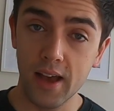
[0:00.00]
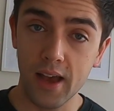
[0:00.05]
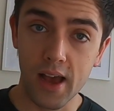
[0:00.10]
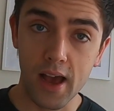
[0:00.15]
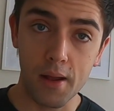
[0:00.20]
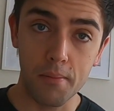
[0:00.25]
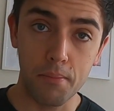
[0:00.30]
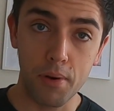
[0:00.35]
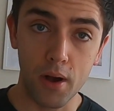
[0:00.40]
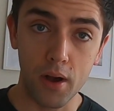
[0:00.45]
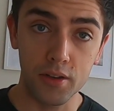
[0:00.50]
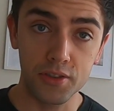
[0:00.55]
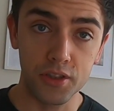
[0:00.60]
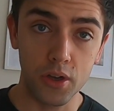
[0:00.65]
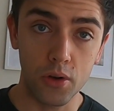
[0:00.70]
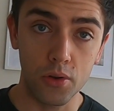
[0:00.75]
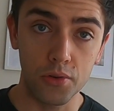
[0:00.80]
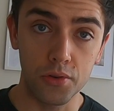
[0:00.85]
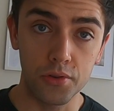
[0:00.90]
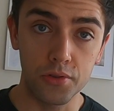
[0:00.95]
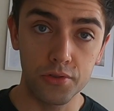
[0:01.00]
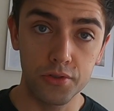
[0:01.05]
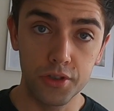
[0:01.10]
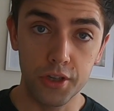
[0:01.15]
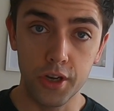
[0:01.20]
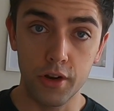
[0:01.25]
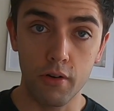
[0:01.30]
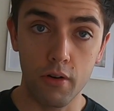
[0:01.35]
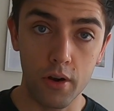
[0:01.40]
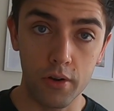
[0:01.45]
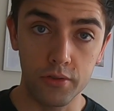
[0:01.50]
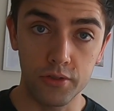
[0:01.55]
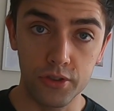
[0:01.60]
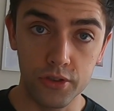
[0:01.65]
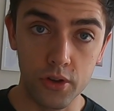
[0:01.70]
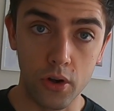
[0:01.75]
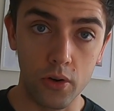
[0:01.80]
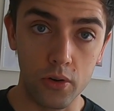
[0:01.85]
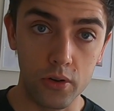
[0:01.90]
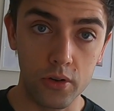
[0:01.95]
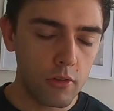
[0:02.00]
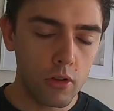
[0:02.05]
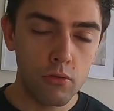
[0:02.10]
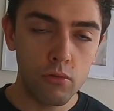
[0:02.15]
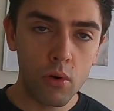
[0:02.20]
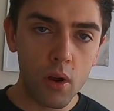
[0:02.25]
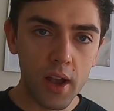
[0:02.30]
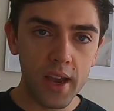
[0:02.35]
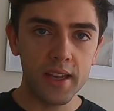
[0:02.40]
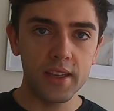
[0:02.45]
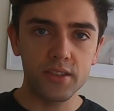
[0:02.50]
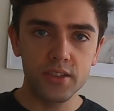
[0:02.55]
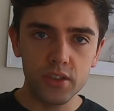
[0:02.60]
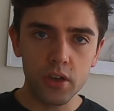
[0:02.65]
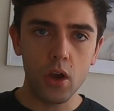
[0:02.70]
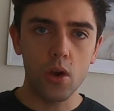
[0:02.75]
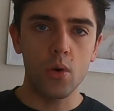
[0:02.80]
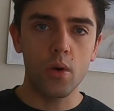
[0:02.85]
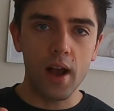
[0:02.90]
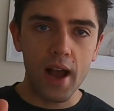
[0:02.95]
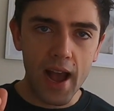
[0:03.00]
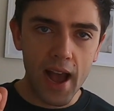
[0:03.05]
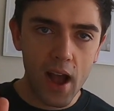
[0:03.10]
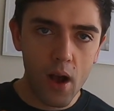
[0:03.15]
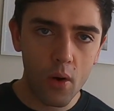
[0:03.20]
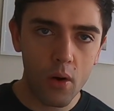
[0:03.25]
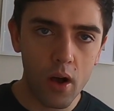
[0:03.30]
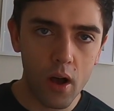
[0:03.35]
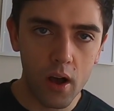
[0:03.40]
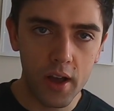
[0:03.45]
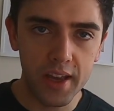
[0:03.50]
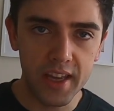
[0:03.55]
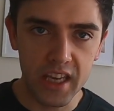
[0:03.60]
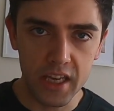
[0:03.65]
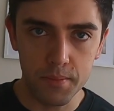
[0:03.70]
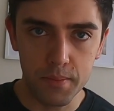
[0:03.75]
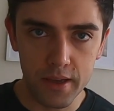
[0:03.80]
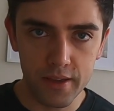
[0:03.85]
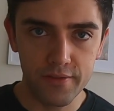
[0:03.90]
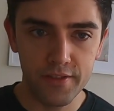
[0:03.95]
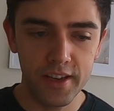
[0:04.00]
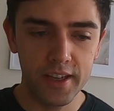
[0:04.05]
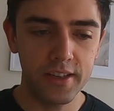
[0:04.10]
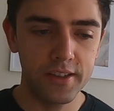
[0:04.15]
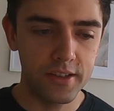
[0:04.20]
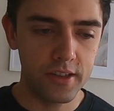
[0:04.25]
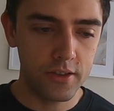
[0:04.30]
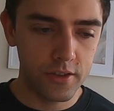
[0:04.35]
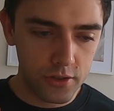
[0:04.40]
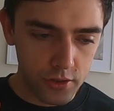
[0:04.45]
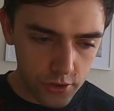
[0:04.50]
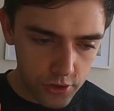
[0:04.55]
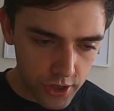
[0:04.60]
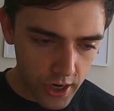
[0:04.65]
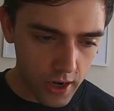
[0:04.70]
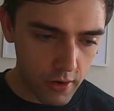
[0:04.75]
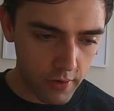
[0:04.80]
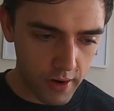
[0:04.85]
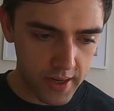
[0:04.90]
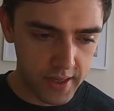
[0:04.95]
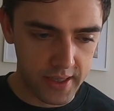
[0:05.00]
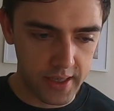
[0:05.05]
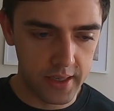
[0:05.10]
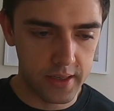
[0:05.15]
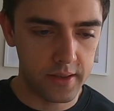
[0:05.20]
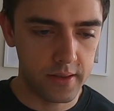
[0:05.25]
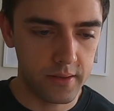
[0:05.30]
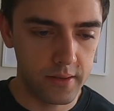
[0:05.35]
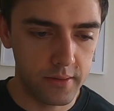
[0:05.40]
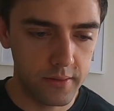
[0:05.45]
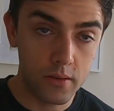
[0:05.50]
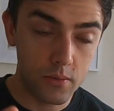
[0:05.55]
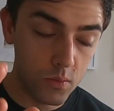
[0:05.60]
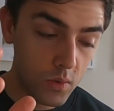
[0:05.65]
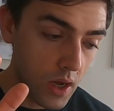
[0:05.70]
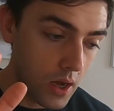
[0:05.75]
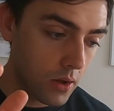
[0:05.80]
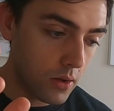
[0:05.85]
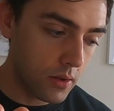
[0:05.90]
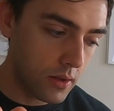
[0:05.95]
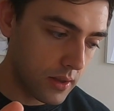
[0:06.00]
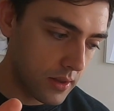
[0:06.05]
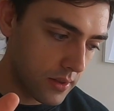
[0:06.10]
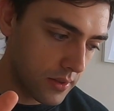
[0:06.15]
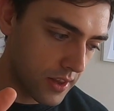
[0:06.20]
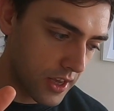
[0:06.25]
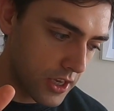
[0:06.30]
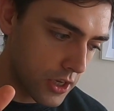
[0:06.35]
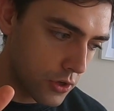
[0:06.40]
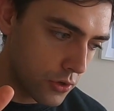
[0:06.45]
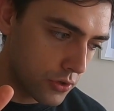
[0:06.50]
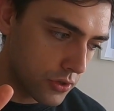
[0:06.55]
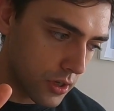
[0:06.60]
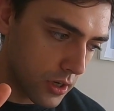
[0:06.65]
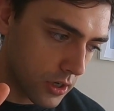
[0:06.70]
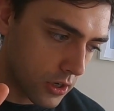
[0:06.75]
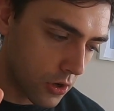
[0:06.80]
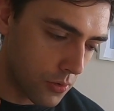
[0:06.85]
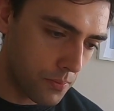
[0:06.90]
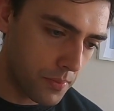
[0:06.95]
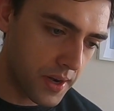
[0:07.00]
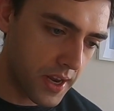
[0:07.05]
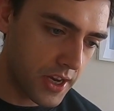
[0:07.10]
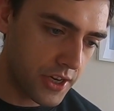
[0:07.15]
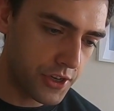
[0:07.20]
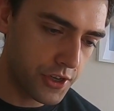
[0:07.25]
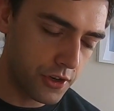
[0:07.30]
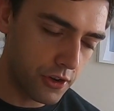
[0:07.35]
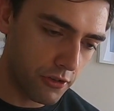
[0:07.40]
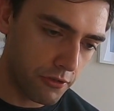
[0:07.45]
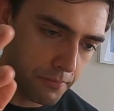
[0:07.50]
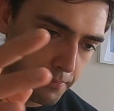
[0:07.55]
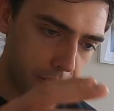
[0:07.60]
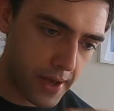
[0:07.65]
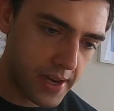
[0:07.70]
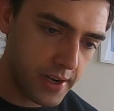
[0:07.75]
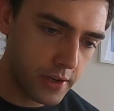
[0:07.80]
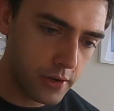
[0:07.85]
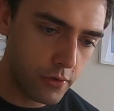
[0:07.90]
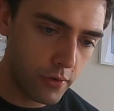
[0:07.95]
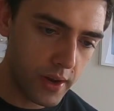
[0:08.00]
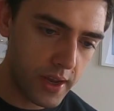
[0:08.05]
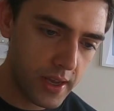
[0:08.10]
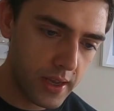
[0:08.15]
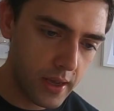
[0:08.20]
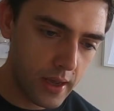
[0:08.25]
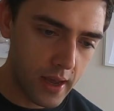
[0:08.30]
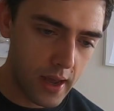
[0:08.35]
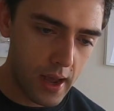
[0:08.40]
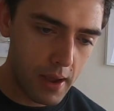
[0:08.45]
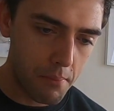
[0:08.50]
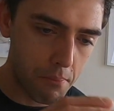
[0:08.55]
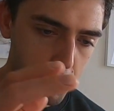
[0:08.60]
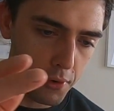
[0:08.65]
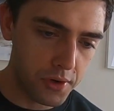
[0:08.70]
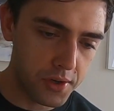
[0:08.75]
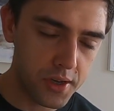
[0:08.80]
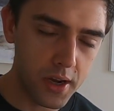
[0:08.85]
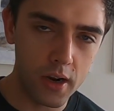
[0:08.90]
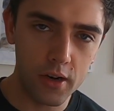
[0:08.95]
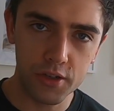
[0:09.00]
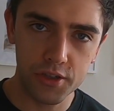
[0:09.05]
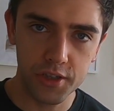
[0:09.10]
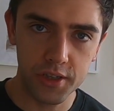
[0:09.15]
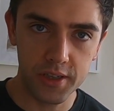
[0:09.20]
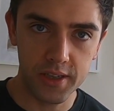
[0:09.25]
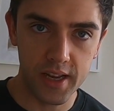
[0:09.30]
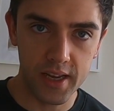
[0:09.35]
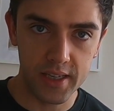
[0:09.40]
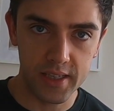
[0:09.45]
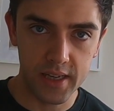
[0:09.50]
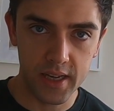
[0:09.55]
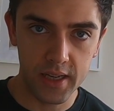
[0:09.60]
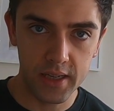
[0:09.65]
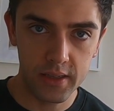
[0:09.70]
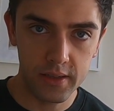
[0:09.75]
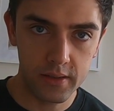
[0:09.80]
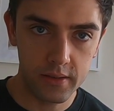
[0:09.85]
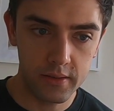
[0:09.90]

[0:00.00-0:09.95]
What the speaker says: and pass it on to your own stock. Right, so how are EBVs generated? Well, they use a combination of pedigree and production data.